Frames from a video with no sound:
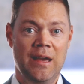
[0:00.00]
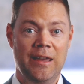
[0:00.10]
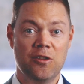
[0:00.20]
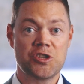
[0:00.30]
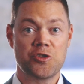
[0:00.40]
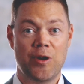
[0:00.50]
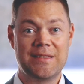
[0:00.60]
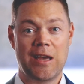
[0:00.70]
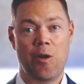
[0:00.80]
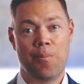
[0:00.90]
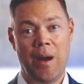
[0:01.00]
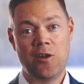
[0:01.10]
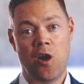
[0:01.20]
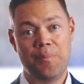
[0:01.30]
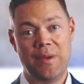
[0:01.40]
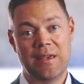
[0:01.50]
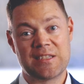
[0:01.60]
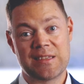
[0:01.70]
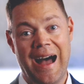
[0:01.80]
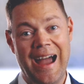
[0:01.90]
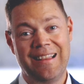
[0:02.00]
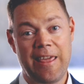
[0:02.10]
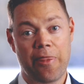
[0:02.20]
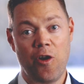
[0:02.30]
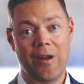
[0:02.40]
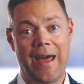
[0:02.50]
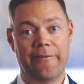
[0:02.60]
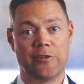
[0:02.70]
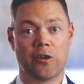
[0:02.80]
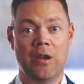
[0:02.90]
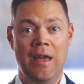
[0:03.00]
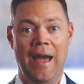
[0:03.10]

illustrates how it might not be as highly thought after